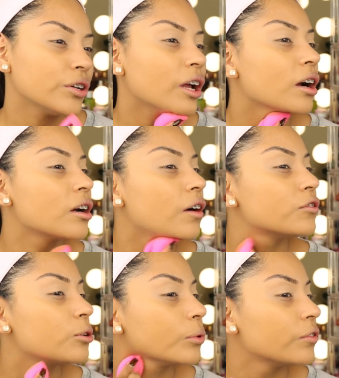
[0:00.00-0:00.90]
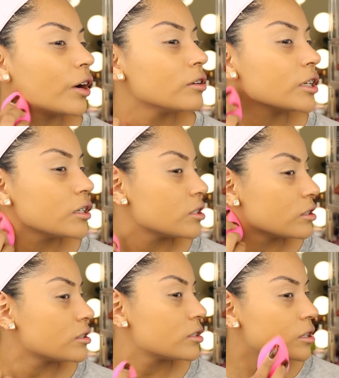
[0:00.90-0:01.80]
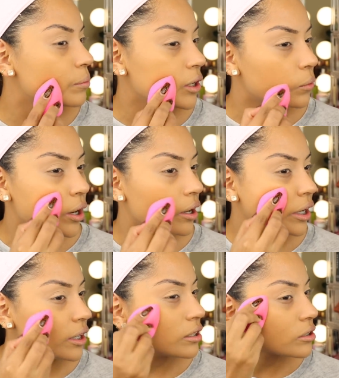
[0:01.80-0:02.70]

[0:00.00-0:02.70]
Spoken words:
They're not comfortable foundations to be wearing,